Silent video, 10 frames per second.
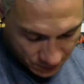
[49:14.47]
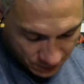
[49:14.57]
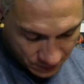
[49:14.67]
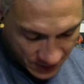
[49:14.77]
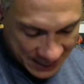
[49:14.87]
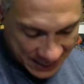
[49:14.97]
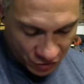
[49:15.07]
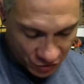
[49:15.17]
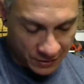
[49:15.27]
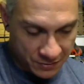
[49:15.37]

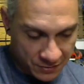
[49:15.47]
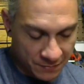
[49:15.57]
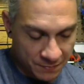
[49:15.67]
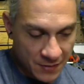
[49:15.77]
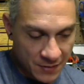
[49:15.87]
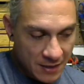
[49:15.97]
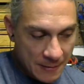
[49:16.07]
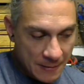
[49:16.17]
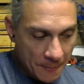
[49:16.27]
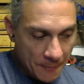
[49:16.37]
Nationalism,
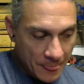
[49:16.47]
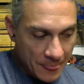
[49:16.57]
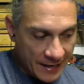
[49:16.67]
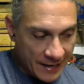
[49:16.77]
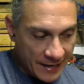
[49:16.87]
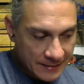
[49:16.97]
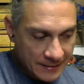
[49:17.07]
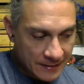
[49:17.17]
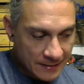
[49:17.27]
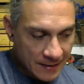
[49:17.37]

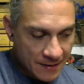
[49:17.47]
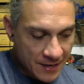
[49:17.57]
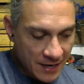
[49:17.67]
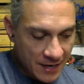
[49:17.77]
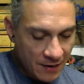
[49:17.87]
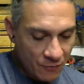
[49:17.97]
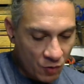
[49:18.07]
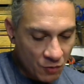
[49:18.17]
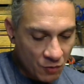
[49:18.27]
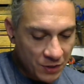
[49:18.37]
that they
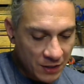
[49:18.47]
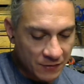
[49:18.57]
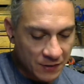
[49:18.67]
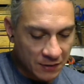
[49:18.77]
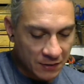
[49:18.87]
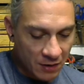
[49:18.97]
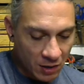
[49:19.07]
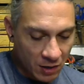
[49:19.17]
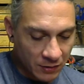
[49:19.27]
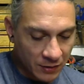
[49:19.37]
won't even
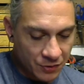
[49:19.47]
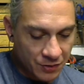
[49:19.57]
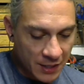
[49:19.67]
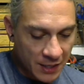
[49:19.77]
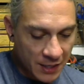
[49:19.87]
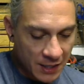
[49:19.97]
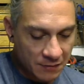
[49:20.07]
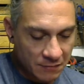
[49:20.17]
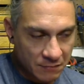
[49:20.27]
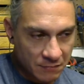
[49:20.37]
acknowledge
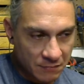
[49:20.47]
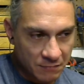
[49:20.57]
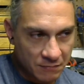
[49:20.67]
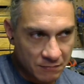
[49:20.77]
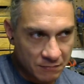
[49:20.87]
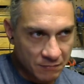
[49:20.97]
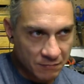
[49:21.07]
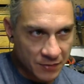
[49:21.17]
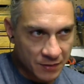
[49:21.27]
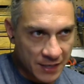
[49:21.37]
that
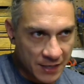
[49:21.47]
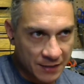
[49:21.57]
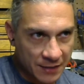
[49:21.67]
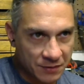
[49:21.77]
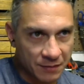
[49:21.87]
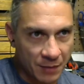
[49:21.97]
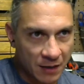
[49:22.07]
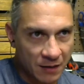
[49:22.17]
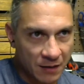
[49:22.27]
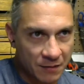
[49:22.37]
their dad's
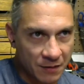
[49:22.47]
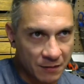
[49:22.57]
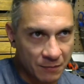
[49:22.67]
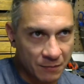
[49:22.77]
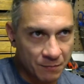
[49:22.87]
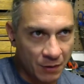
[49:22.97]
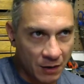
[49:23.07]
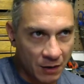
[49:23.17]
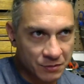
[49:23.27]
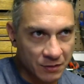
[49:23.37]
the
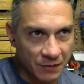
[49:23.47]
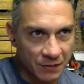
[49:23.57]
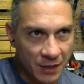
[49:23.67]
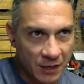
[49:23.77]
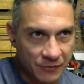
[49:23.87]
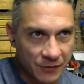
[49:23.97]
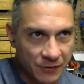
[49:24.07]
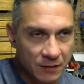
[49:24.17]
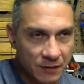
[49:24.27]
boss of the mafia.